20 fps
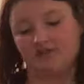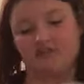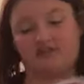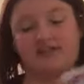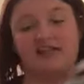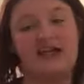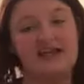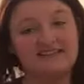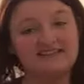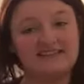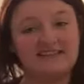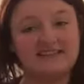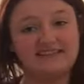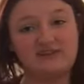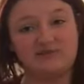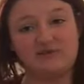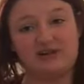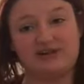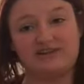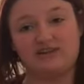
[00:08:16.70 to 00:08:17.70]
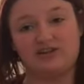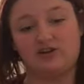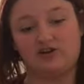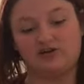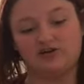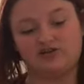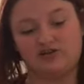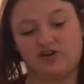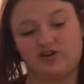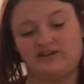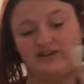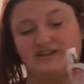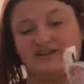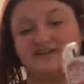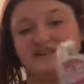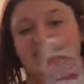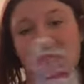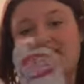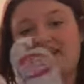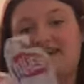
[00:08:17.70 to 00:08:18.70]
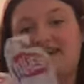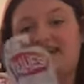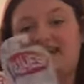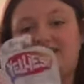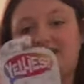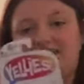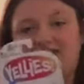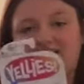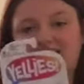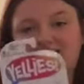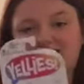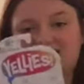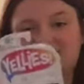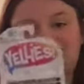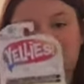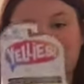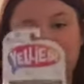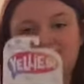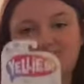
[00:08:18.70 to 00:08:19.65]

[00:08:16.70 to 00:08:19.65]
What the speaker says: The last things that we got the girls are these yellies.